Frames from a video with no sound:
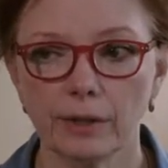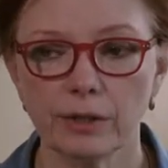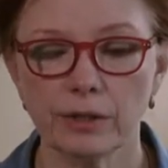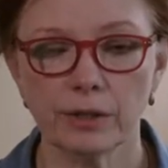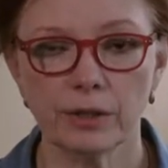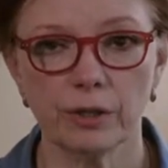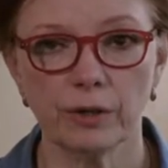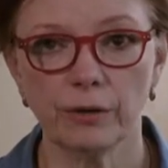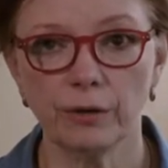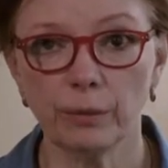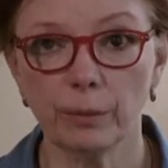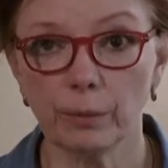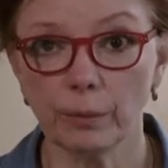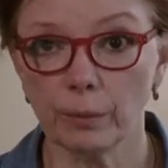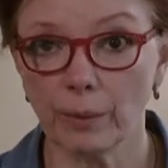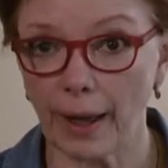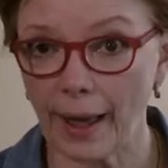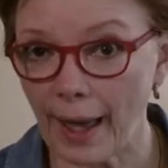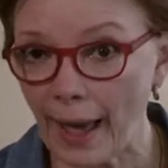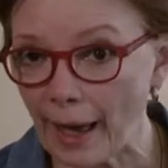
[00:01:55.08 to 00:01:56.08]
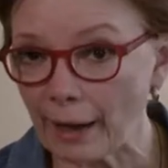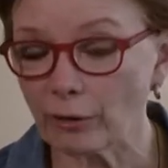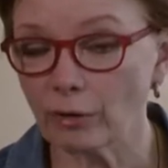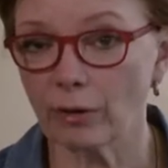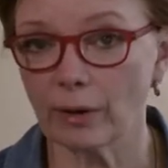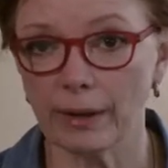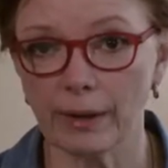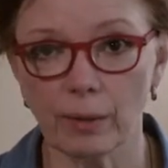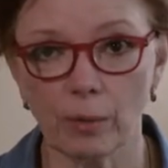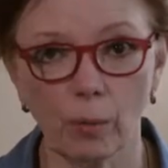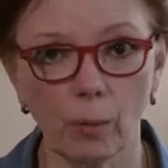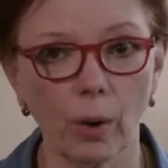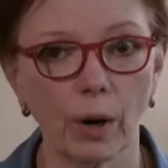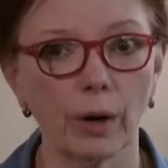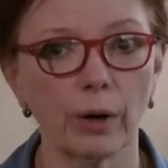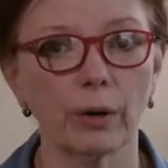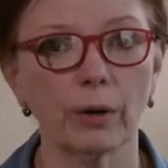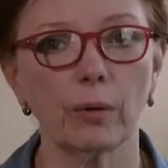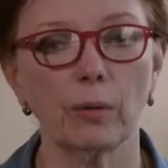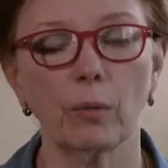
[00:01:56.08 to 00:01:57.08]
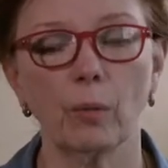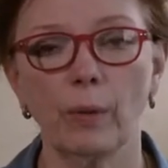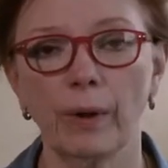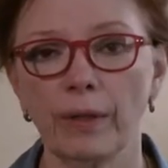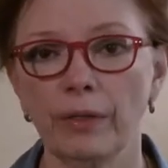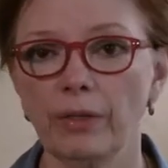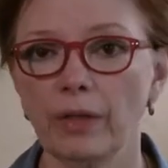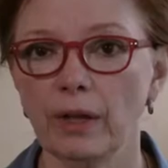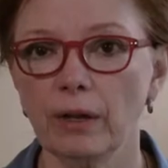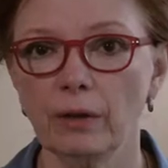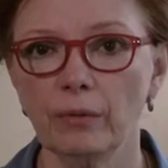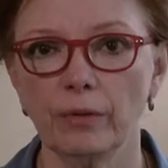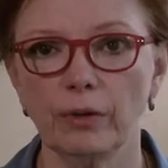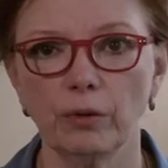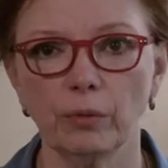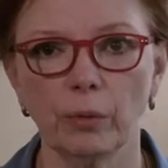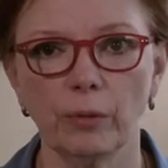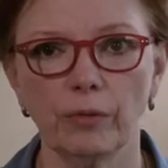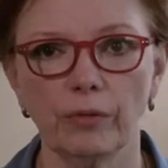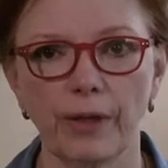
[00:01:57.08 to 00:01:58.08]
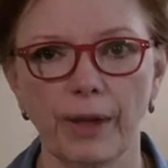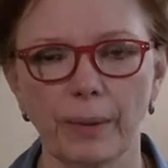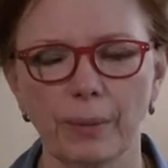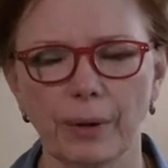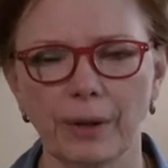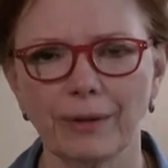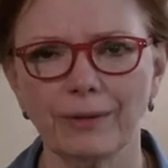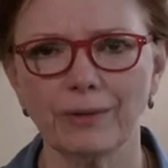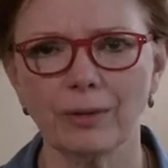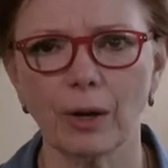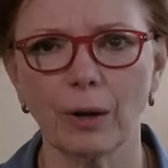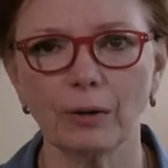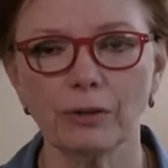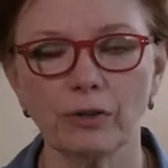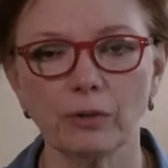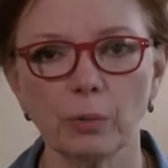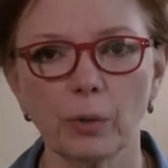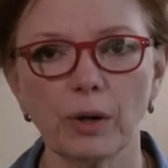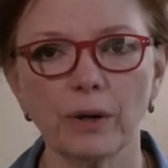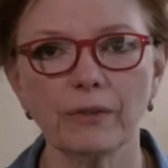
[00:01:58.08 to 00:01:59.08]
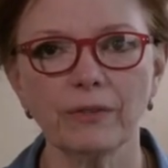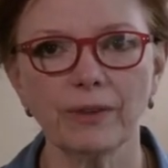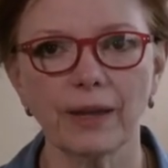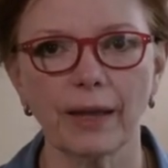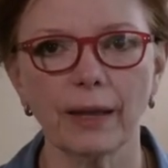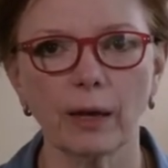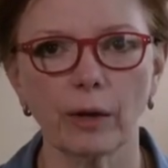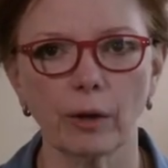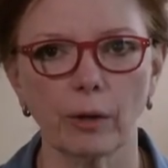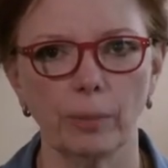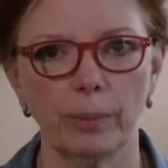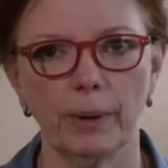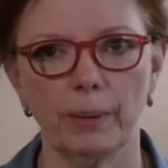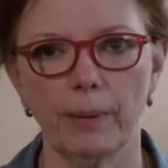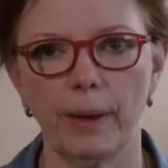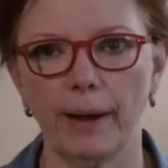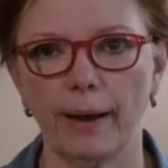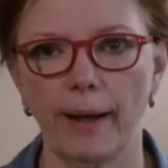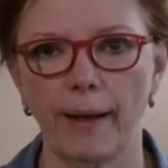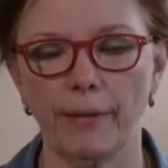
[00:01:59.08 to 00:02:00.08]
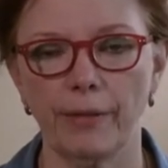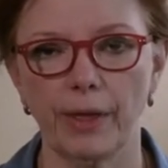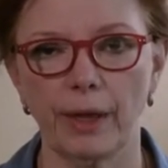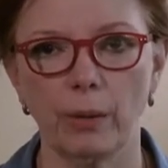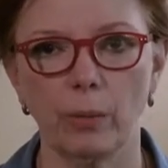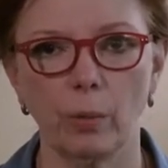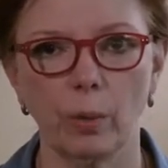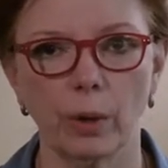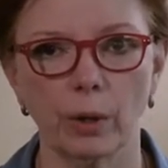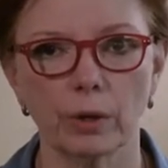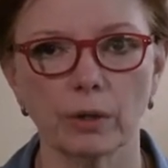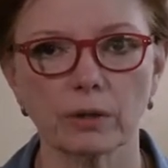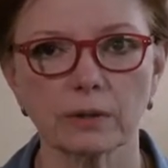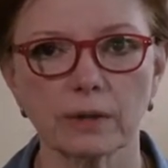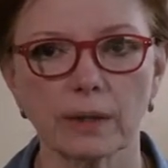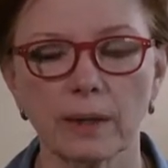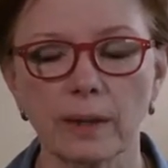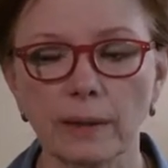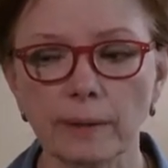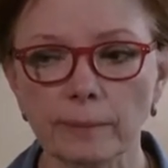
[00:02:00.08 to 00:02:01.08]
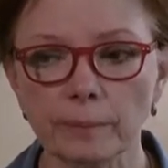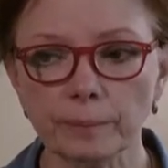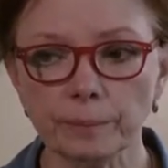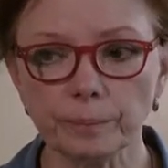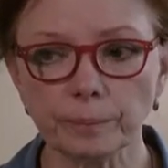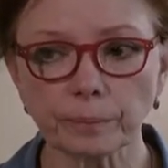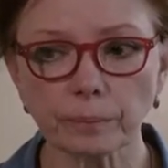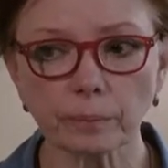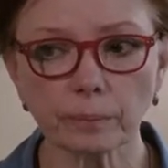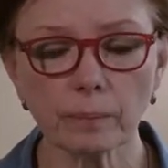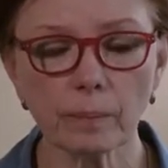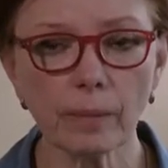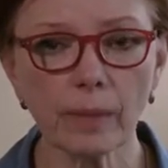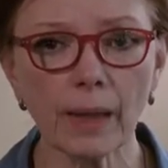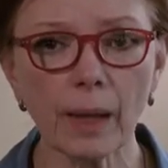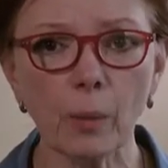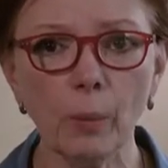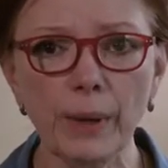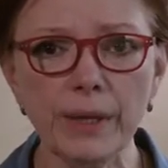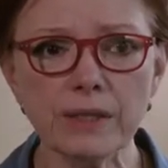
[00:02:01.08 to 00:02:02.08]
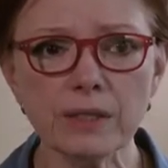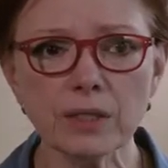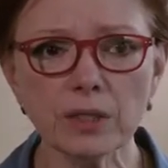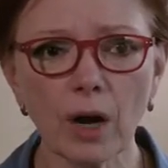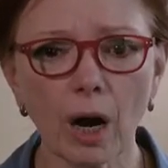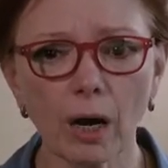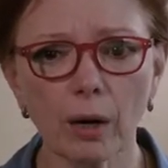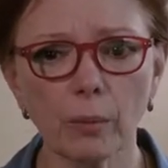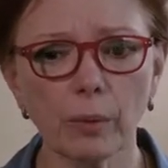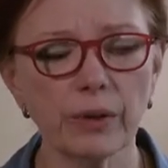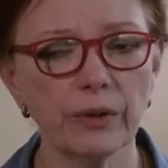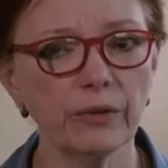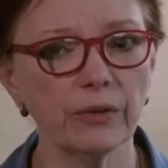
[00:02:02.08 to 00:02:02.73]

to actually work with individual families. So I just want to say a little bit about how that works. We start with